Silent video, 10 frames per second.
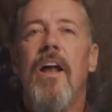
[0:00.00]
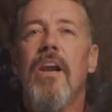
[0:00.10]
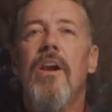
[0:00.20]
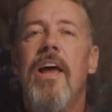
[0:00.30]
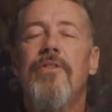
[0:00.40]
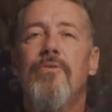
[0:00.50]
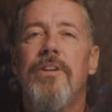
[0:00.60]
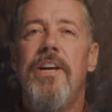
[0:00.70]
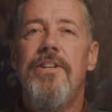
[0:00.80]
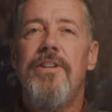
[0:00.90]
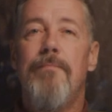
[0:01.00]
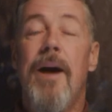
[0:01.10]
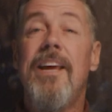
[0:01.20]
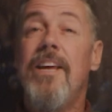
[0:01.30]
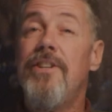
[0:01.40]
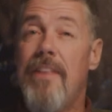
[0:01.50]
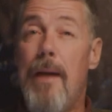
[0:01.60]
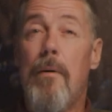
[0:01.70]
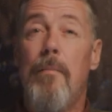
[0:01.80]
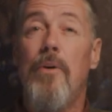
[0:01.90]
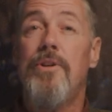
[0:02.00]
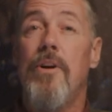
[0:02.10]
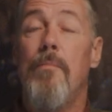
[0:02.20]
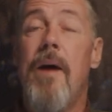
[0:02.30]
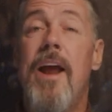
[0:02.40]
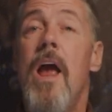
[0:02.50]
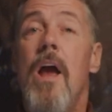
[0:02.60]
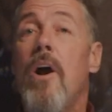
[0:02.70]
a little extra attention might get you that promotion or might